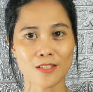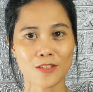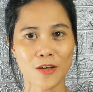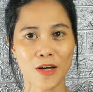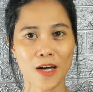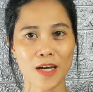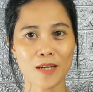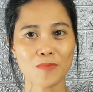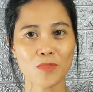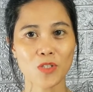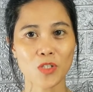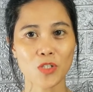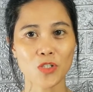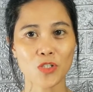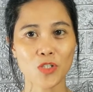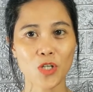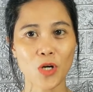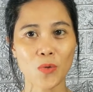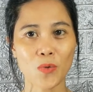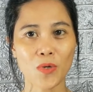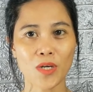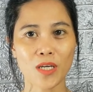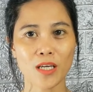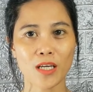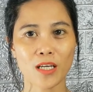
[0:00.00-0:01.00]
so I'm just
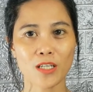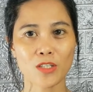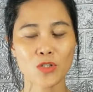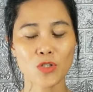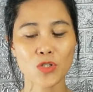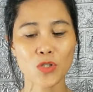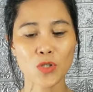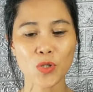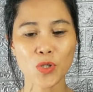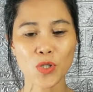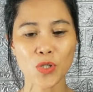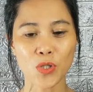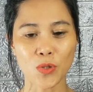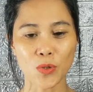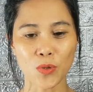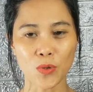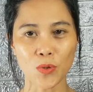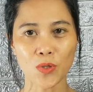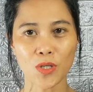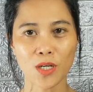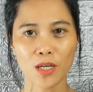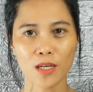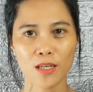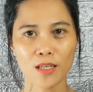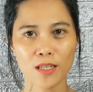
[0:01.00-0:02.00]
showing it to
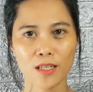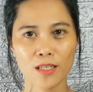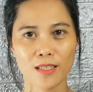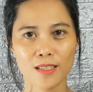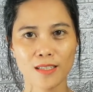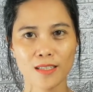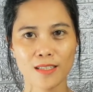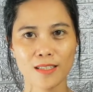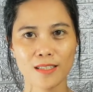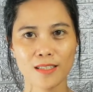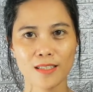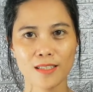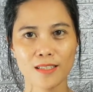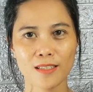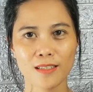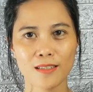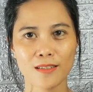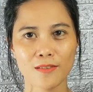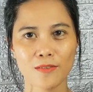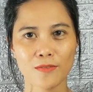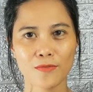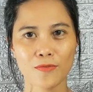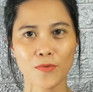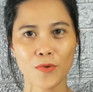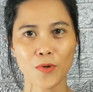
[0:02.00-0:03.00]
you
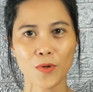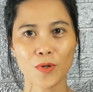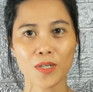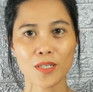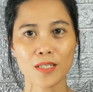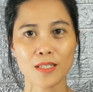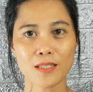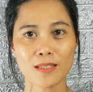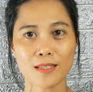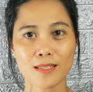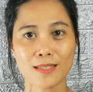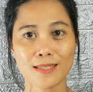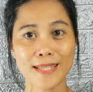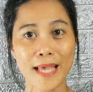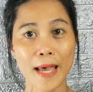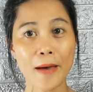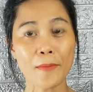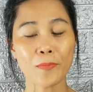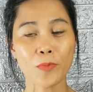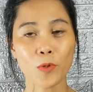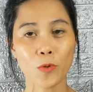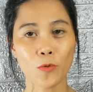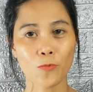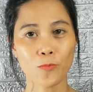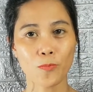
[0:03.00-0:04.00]
for
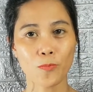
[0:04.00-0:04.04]
sample